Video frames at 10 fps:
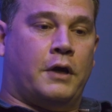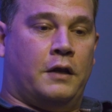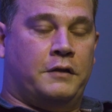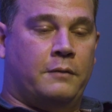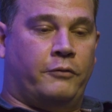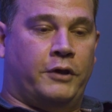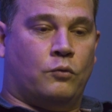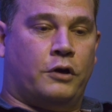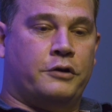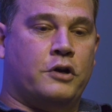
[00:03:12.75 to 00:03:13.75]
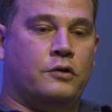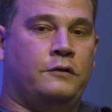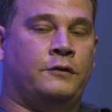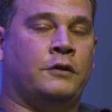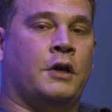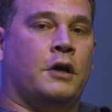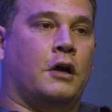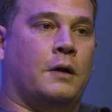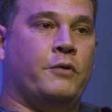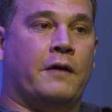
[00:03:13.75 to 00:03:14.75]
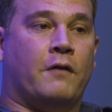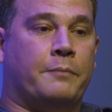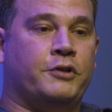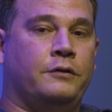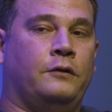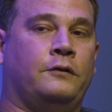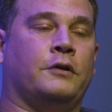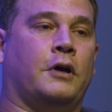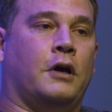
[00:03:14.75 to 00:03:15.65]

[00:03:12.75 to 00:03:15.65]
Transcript: kind of data plane, the worker nodes, mm-hmm. You have options.